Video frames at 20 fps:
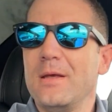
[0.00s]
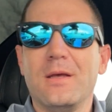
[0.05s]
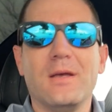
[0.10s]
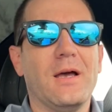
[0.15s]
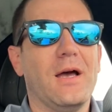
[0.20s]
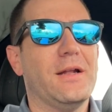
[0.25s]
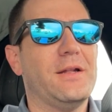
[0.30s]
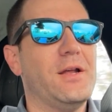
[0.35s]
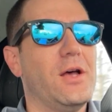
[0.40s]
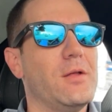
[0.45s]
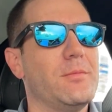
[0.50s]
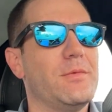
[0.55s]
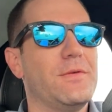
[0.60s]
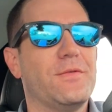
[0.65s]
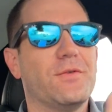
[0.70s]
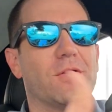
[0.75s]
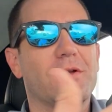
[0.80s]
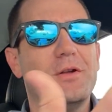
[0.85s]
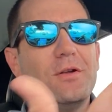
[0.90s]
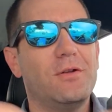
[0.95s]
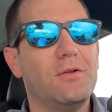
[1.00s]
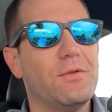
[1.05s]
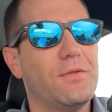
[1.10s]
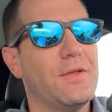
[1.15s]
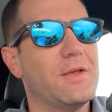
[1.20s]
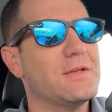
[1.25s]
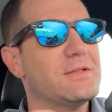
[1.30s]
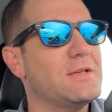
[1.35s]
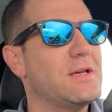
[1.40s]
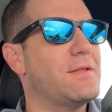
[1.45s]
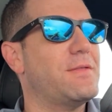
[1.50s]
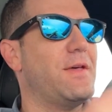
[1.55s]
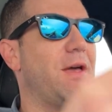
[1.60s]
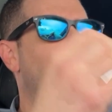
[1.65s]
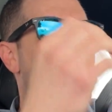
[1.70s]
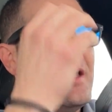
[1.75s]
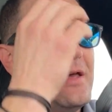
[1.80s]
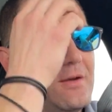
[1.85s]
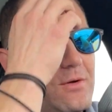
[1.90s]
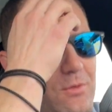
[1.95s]
I tell them, if you're going to do things like
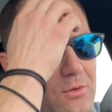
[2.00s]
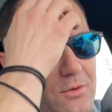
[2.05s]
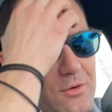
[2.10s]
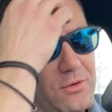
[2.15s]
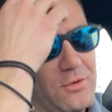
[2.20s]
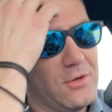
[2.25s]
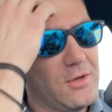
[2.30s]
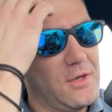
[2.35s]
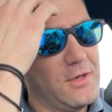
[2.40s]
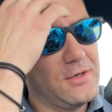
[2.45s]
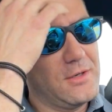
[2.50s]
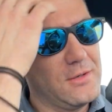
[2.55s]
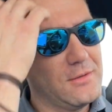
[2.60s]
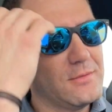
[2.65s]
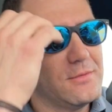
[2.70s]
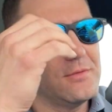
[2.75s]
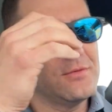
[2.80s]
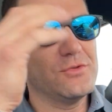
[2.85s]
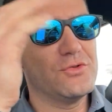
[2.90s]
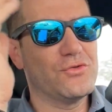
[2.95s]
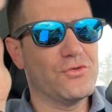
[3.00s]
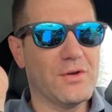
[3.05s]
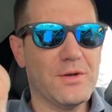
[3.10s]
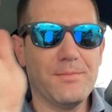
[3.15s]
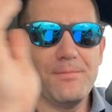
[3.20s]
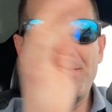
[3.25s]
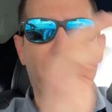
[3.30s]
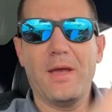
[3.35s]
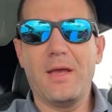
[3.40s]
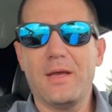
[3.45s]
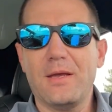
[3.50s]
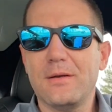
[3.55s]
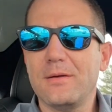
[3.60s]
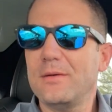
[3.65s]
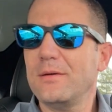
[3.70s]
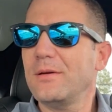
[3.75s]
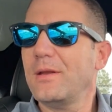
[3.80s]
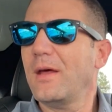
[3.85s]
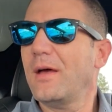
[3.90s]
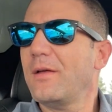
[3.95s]
that, or you're going to drip
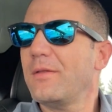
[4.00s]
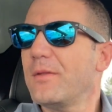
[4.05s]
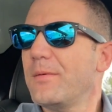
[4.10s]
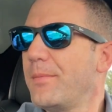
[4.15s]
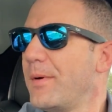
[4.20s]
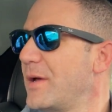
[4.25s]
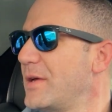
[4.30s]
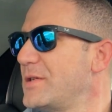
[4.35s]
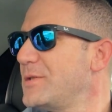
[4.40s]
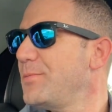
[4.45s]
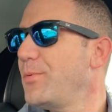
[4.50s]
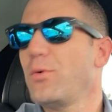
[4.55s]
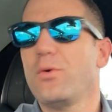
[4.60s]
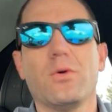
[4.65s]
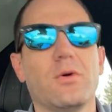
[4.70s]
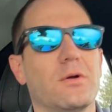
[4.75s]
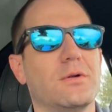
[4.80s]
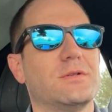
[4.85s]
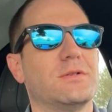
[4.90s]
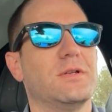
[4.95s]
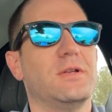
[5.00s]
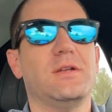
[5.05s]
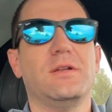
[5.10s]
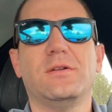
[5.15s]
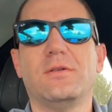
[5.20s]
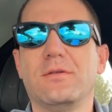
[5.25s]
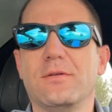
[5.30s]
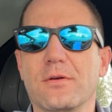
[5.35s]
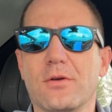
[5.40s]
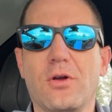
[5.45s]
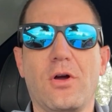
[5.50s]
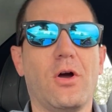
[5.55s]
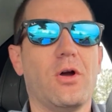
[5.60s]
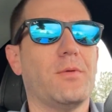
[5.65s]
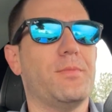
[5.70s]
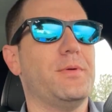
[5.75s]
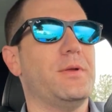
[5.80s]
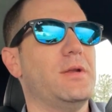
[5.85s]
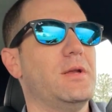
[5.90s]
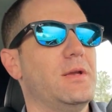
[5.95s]
paint down the baseboards and into the
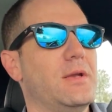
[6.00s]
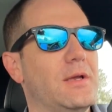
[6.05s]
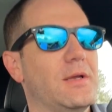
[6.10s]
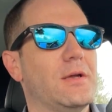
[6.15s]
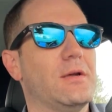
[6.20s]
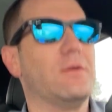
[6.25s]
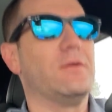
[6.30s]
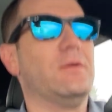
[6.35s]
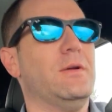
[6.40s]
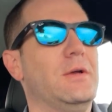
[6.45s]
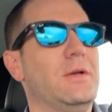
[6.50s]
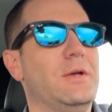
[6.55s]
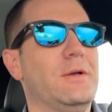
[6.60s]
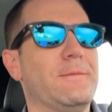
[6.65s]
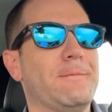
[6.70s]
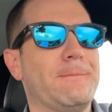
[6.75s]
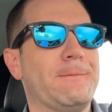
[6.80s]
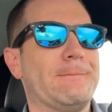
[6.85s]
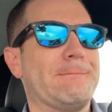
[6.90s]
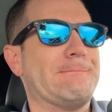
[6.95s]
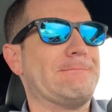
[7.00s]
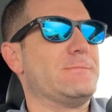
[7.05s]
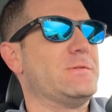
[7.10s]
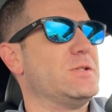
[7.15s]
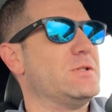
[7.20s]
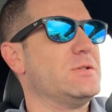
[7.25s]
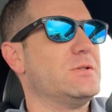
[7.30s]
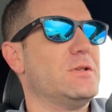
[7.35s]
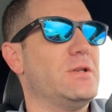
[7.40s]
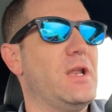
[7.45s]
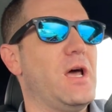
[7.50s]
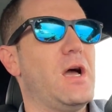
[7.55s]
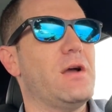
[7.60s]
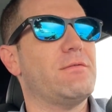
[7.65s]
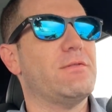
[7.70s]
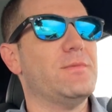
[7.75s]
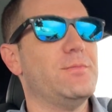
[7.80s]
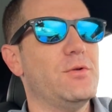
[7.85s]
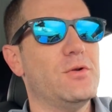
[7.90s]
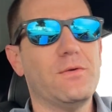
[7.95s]
carpeting, or not
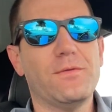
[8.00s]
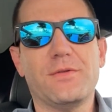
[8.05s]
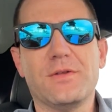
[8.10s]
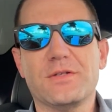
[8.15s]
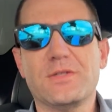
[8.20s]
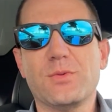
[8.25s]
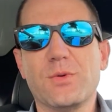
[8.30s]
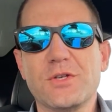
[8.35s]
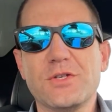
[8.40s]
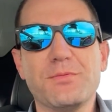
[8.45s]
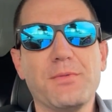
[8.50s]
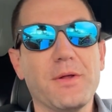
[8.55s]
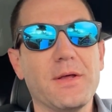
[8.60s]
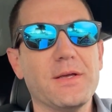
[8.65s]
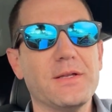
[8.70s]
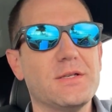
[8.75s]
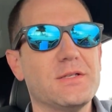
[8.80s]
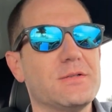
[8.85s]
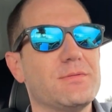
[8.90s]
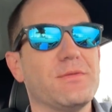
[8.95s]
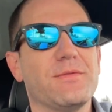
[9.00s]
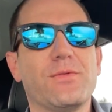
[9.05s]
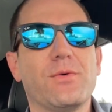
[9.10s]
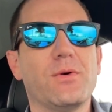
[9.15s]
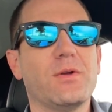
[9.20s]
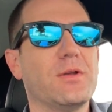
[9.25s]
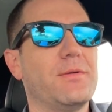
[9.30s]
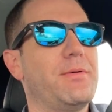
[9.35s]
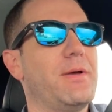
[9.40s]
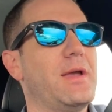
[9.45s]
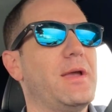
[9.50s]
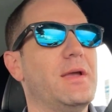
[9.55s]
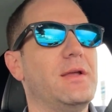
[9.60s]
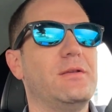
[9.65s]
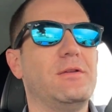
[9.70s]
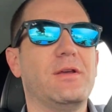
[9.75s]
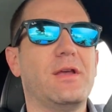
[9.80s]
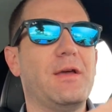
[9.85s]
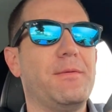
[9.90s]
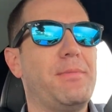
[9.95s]
remove the switch plates before you
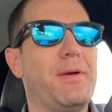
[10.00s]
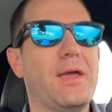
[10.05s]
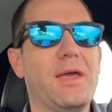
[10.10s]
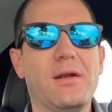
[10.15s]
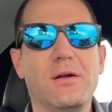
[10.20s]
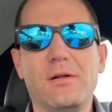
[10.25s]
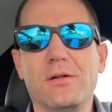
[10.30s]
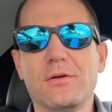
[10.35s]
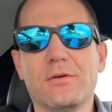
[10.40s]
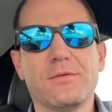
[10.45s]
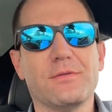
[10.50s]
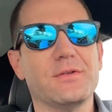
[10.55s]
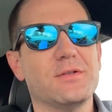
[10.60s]
paint, you got paint all over the